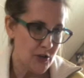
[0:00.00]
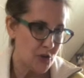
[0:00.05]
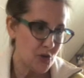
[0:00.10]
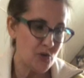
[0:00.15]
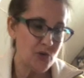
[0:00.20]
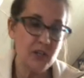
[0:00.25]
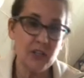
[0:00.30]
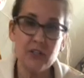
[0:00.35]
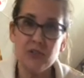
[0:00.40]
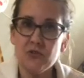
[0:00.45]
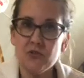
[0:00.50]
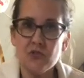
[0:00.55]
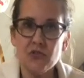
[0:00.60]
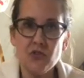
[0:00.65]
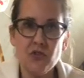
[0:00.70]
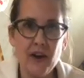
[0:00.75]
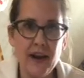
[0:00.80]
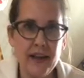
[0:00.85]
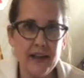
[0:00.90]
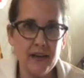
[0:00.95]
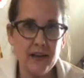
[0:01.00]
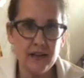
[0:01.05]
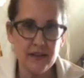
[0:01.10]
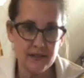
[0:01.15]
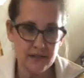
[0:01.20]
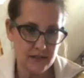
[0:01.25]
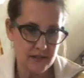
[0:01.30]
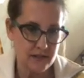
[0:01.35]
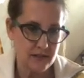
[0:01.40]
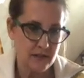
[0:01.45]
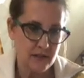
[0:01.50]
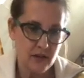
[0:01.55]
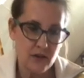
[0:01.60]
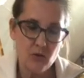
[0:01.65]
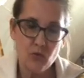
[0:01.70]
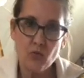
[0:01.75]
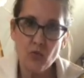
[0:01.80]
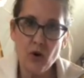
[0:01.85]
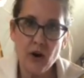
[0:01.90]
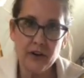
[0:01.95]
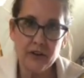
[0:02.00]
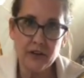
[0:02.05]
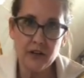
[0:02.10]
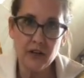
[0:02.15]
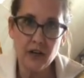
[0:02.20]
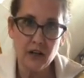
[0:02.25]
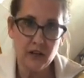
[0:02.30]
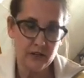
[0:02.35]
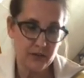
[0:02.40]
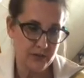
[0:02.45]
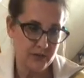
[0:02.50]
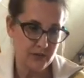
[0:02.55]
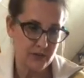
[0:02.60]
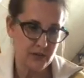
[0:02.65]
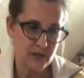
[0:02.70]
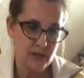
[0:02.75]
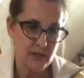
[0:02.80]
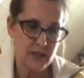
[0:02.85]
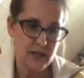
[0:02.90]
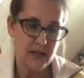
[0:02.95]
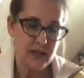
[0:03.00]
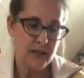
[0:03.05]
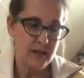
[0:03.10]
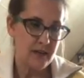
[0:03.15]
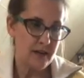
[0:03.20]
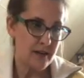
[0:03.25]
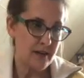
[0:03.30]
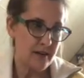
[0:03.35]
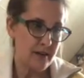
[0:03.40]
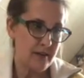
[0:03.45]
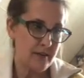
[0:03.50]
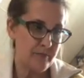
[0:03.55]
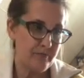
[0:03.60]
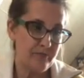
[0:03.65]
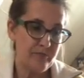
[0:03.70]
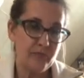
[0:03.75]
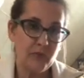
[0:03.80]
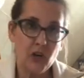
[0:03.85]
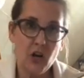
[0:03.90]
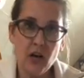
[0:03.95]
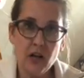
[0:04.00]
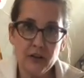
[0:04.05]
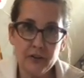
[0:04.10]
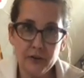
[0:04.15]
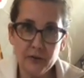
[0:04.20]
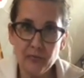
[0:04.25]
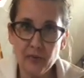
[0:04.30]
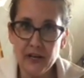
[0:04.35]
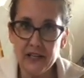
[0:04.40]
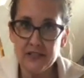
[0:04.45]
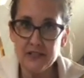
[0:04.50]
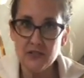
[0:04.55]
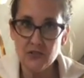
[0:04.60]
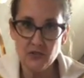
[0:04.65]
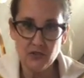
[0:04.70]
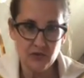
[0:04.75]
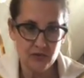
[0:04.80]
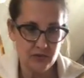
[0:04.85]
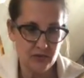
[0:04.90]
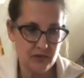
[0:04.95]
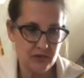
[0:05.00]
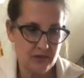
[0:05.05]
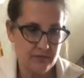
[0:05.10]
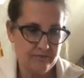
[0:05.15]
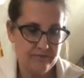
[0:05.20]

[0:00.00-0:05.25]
You can use crayons, watercolors, colored pencils,